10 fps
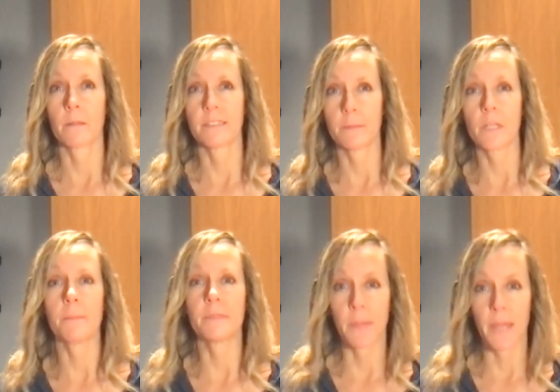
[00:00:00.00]

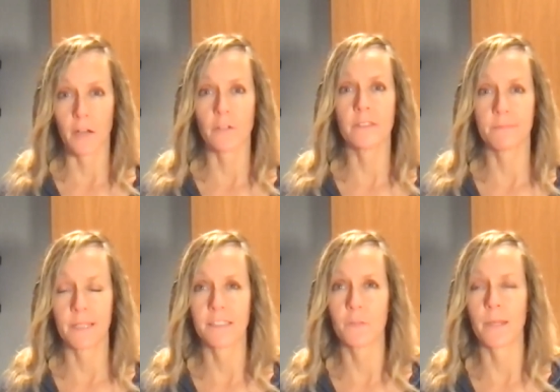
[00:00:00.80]
sometimes pairs,
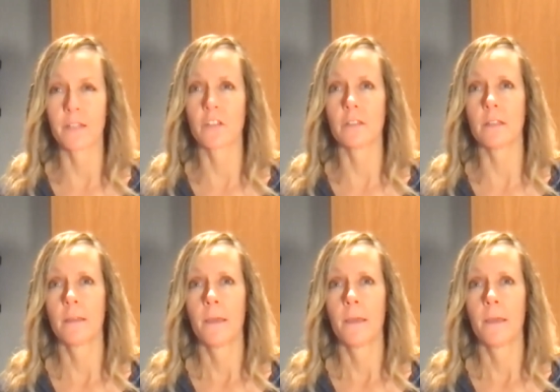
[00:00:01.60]
as you mentioned.